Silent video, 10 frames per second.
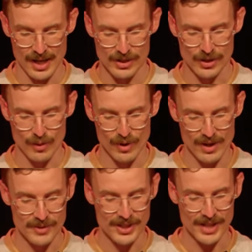So what
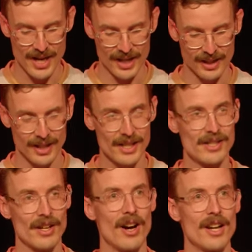I'm saying
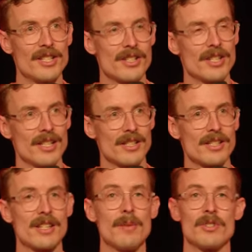is I just think that
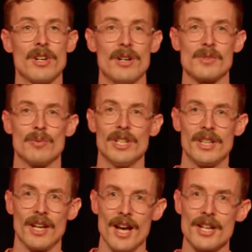sometimes we
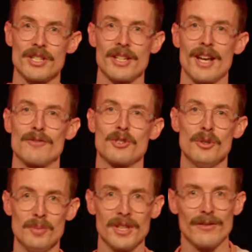can actually have
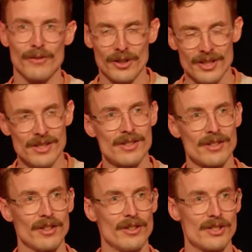too big a
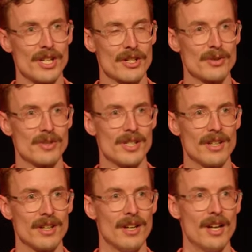focus on sexual
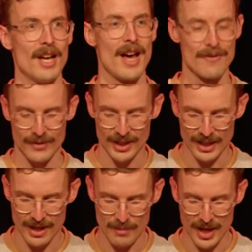sin and
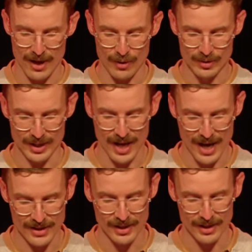forget about all the
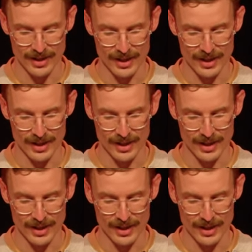other